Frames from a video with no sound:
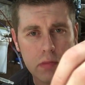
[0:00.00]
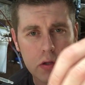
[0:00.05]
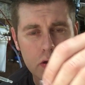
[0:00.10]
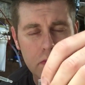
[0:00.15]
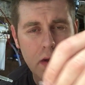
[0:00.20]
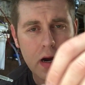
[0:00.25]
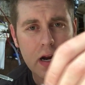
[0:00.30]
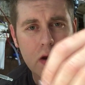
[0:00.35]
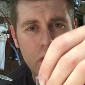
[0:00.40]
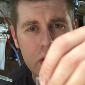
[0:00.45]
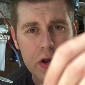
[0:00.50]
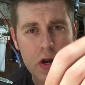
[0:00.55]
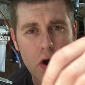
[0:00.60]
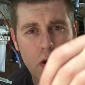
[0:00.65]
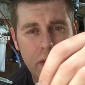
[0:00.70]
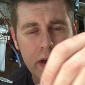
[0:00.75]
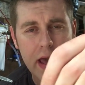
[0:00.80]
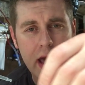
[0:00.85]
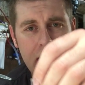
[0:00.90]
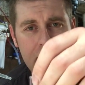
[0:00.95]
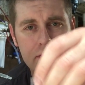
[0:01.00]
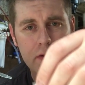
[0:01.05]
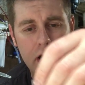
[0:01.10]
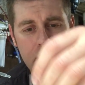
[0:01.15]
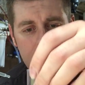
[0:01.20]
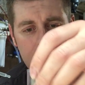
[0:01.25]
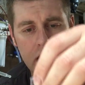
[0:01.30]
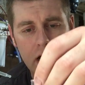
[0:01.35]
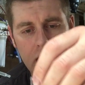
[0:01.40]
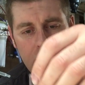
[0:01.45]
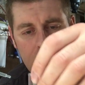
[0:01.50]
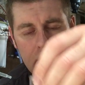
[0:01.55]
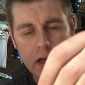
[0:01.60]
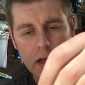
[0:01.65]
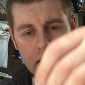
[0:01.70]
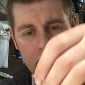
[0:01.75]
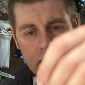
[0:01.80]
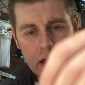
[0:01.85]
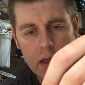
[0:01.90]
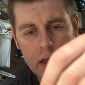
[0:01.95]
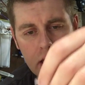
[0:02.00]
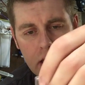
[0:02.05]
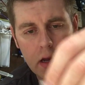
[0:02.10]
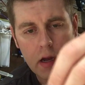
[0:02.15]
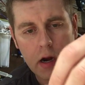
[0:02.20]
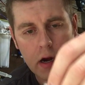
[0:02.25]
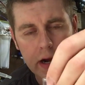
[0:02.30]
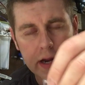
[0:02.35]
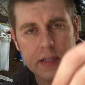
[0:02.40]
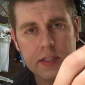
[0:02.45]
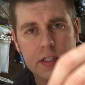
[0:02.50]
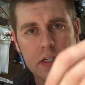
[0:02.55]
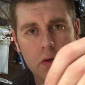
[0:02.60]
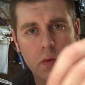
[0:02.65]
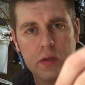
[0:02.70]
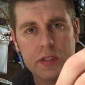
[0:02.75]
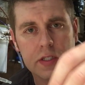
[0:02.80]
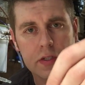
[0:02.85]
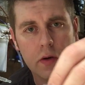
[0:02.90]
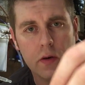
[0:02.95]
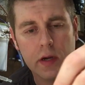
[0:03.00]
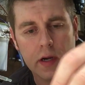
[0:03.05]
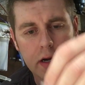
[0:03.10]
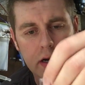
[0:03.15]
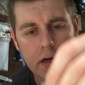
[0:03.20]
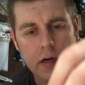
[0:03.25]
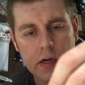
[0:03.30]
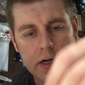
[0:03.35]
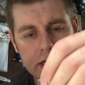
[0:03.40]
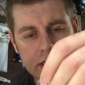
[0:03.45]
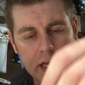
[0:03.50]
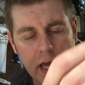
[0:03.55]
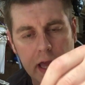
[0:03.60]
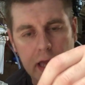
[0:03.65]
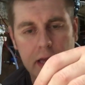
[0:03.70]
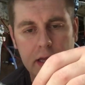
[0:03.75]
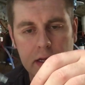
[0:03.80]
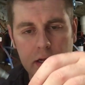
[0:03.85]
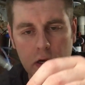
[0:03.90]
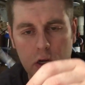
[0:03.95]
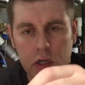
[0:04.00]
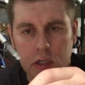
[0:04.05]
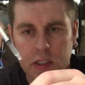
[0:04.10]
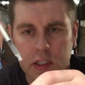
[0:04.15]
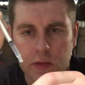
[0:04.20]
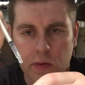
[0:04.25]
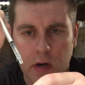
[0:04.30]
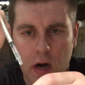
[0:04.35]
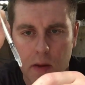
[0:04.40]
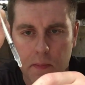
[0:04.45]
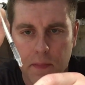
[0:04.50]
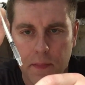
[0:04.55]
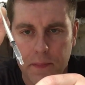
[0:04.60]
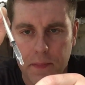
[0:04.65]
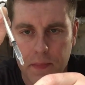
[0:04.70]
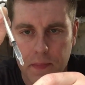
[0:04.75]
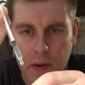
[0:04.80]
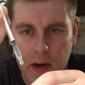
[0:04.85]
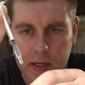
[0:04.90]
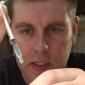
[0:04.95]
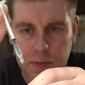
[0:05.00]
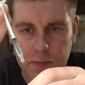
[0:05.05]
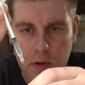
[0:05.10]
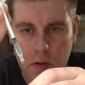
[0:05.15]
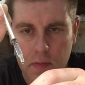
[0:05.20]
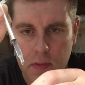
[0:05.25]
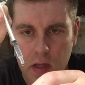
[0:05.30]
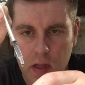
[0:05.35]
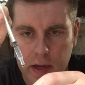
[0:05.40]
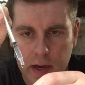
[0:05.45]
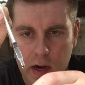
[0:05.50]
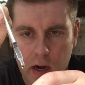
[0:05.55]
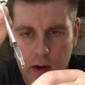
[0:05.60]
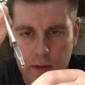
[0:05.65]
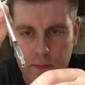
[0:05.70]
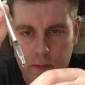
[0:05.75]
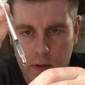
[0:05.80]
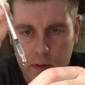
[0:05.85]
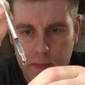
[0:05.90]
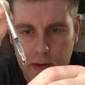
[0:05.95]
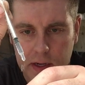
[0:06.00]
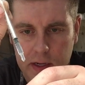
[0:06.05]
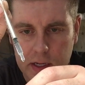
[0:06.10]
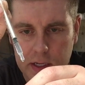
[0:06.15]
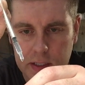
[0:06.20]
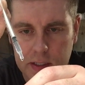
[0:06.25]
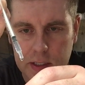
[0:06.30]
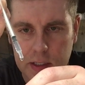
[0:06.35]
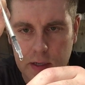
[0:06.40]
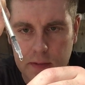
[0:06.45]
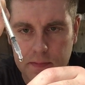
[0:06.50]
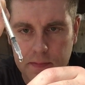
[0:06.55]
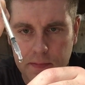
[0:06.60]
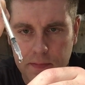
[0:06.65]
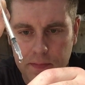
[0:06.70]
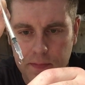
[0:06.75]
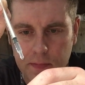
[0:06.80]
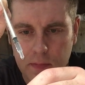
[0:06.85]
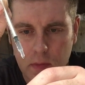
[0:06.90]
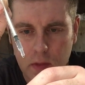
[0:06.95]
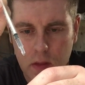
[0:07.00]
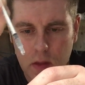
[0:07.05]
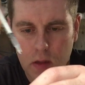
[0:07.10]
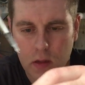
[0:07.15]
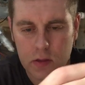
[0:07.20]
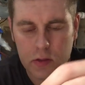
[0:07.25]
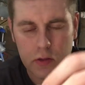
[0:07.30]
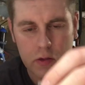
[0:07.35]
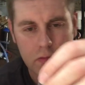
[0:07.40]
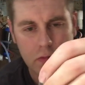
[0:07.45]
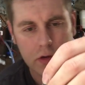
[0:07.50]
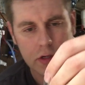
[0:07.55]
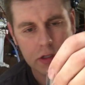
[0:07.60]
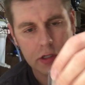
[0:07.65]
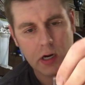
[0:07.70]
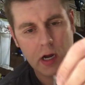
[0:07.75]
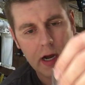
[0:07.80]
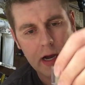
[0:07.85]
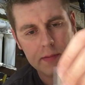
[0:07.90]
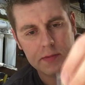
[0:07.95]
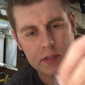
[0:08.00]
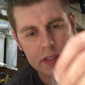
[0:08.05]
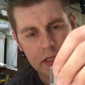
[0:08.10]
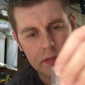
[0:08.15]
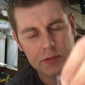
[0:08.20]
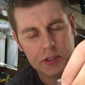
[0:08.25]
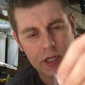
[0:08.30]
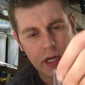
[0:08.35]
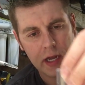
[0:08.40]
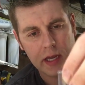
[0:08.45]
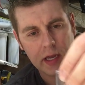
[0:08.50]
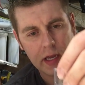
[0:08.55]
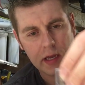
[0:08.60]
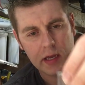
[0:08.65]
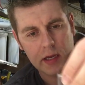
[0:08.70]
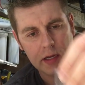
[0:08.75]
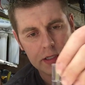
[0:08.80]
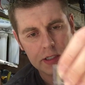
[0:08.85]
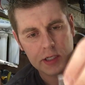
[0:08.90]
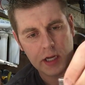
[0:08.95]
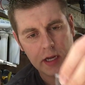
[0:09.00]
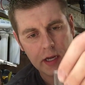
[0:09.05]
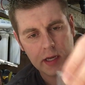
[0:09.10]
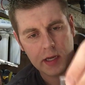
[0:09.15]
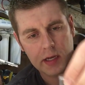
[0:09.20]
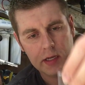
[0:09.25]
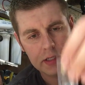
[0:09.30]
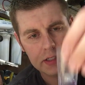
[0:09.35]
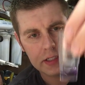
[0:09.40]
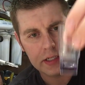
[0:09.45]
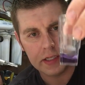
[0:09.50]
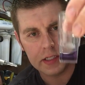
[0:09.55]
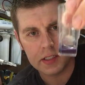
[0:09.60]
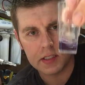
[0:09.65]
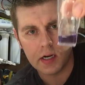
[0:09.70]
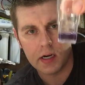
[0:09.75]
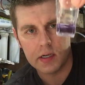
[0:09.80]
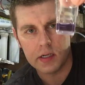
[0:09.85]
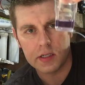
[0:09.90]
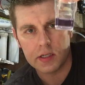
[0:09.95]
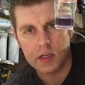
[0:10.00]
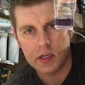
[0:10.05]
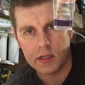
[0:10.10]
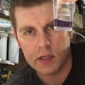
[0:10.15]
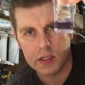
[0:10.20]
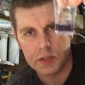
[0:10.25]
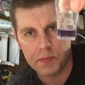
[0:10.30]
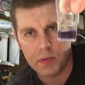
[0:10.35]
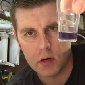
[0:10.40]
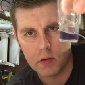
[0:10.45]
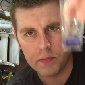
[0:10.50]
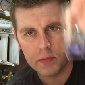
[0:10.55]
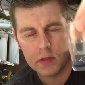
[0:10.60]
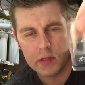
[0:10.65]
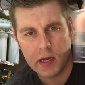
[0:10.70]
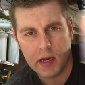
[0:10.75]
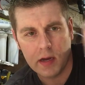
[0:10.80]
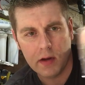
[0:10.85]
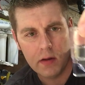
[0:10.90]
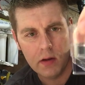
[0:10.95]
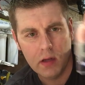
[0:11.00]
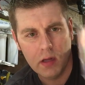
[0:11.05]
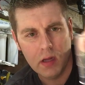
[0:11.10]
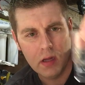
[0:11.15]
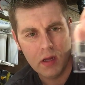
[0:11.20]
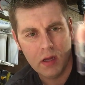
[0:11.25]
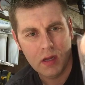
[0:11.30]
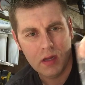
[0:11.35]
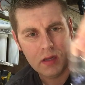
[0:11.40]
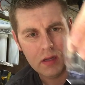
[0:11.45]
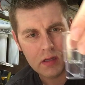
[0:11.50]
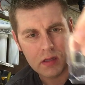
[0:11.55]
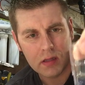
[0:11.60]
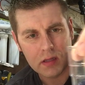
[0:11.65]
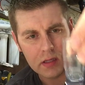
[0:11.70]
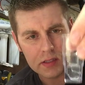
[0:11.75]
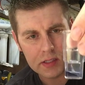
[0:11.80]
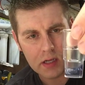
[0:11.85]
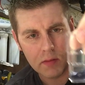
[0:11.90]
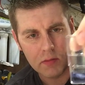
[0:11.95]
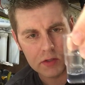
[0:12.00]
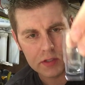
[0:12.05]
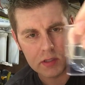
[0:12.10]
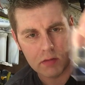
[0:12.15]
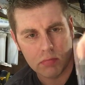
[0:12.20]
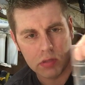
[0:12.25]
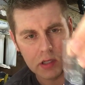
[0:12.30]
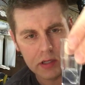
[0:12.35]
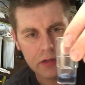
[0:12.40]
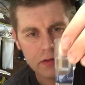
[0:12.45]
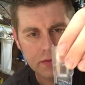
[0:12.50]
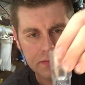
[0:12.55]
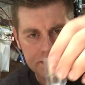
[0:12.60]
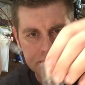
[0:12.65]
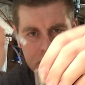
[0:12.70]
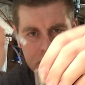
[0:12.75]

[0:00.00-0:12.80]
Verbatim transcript: blue mark, we know we have our uh, our answer what's going on in our tank. See what our parts per million are for magnesium, Two more drops. Keep shaking it, shake it. See it's starting to turn. There's purple now. It's almost a blue. A